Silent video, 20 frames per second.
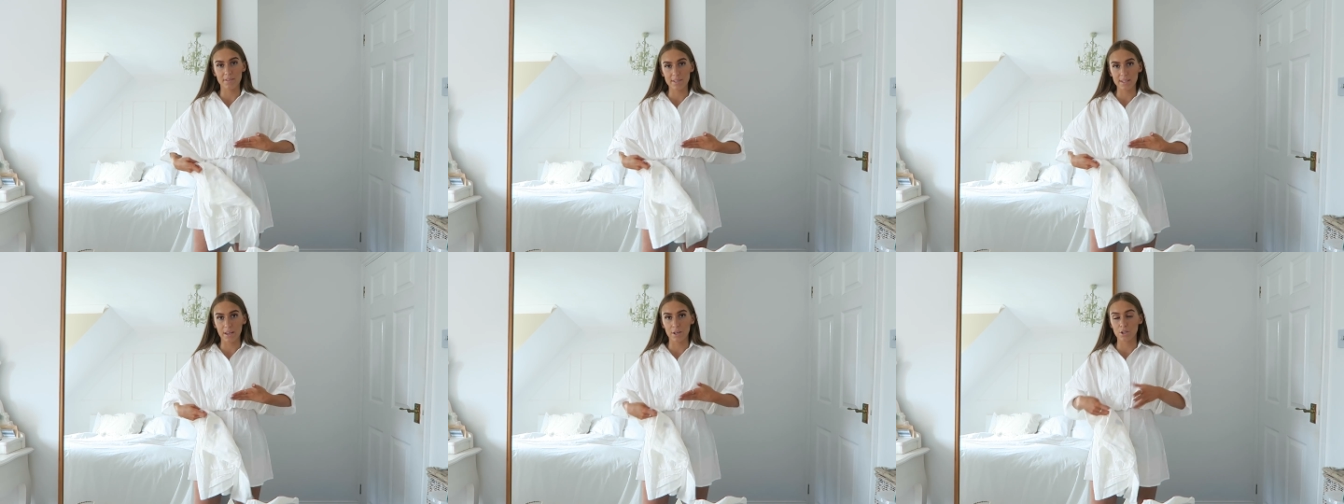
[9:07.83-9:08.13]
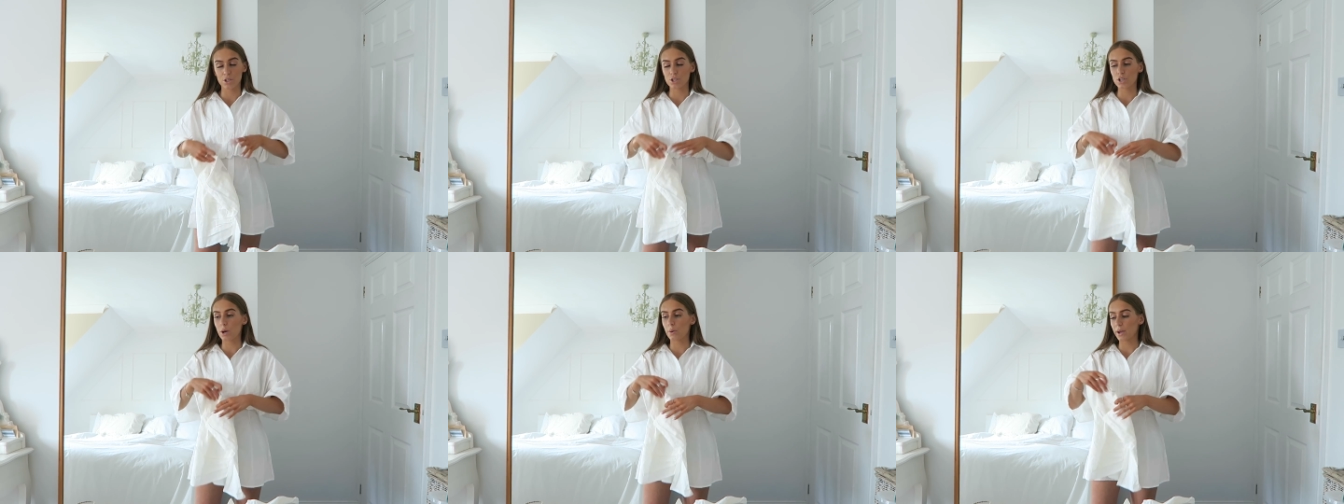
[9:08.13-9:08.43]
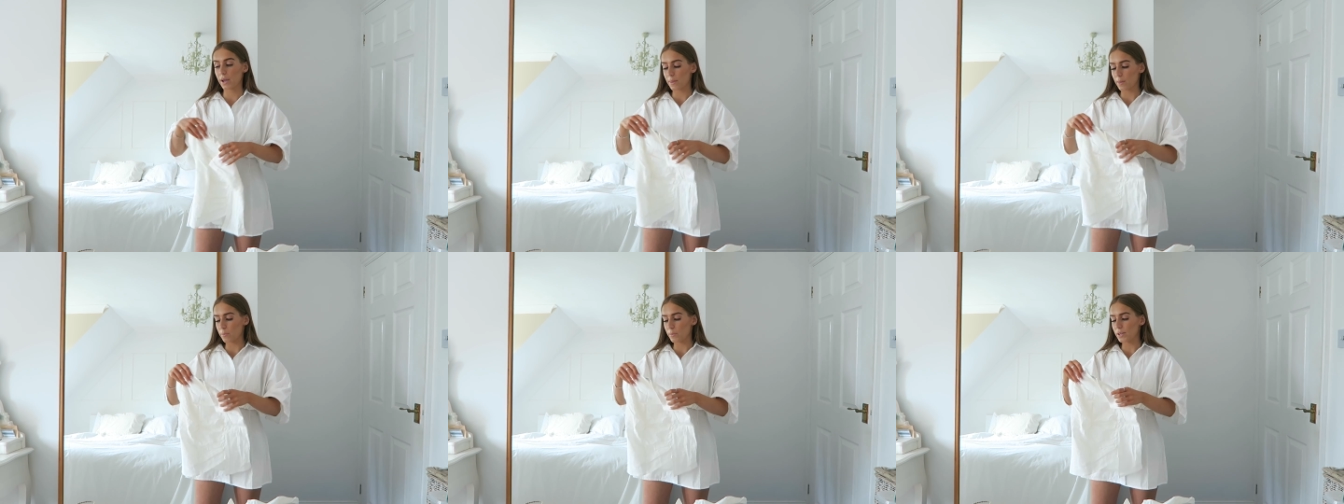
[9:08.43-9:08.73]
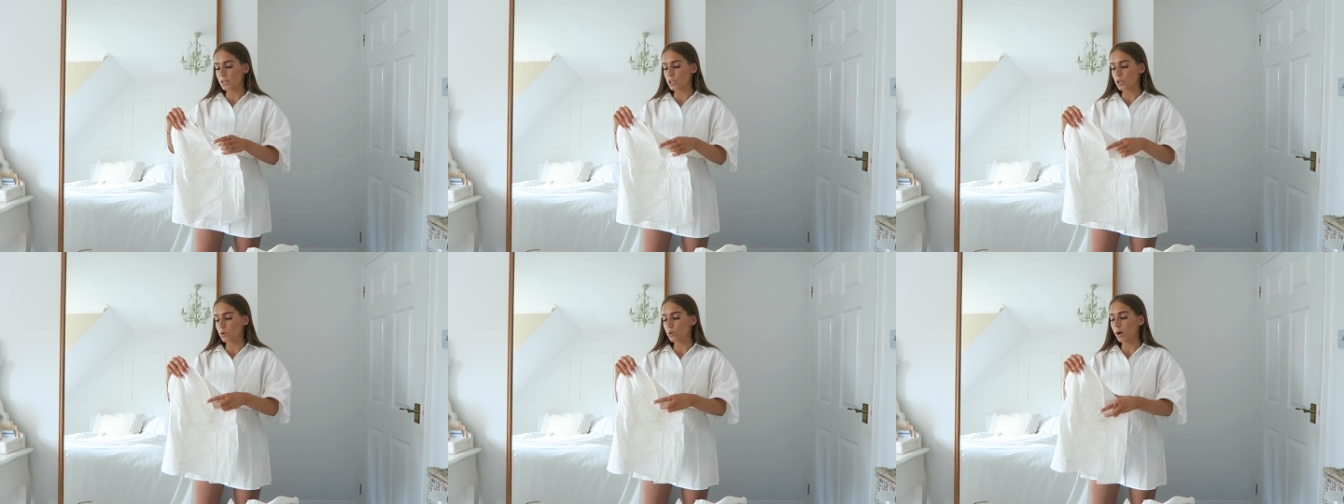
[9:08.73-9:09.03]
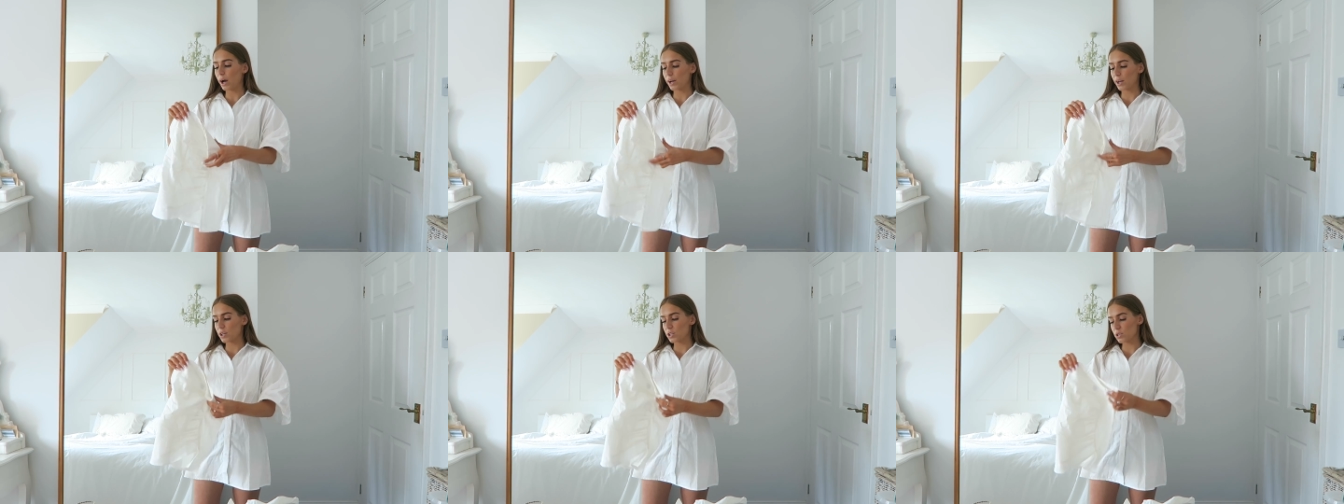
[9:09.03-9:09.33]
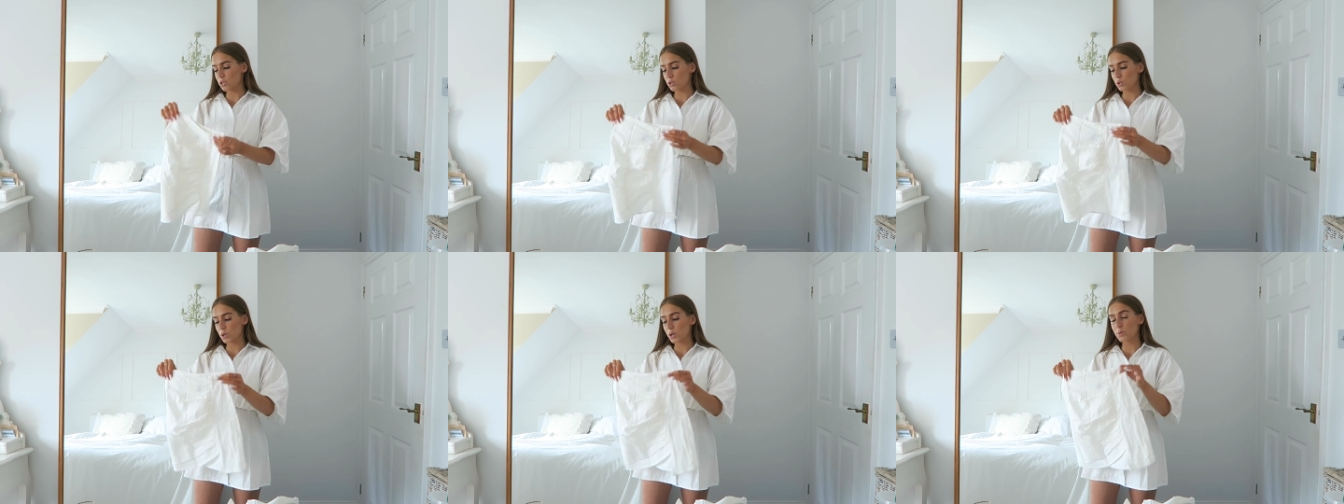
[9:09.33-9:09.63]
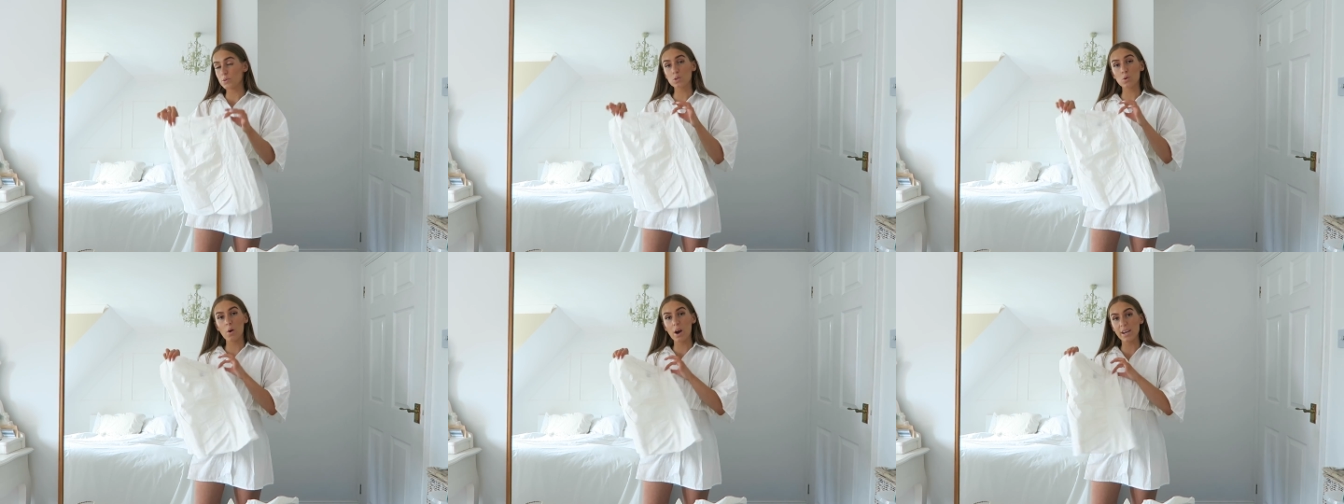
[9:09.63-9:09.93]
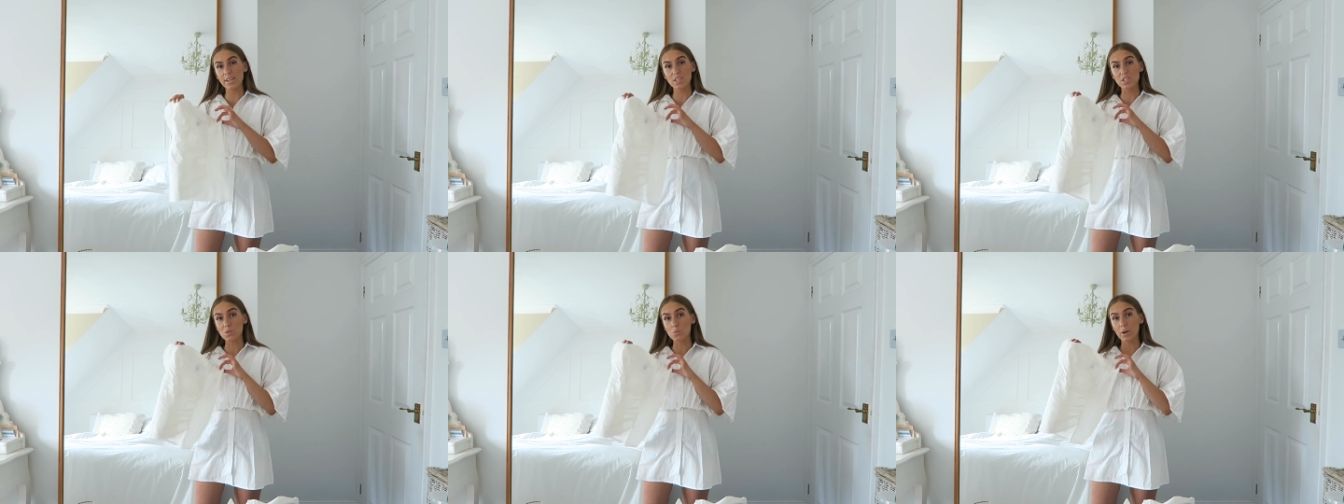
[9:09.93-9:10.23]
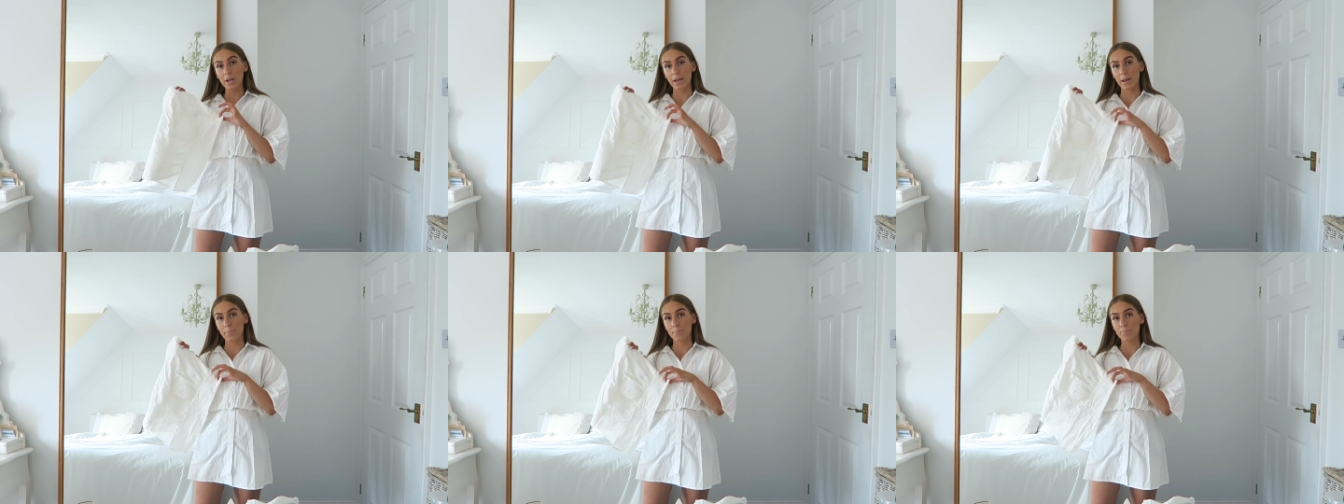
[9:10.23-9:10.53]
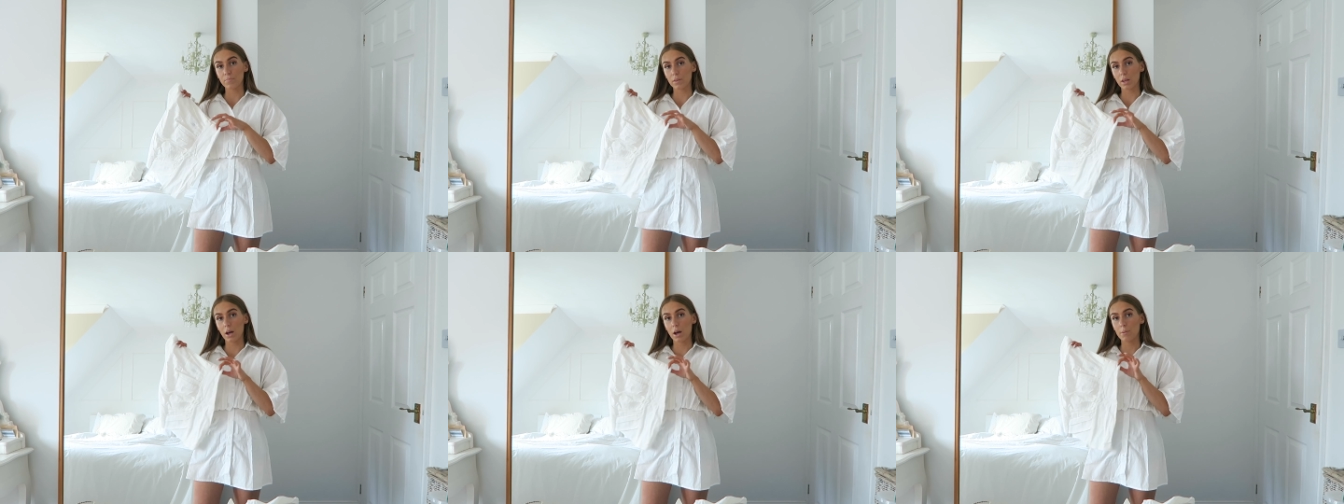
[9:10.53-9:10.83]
of skin showing in the middle, and I just thought it was quite sweet.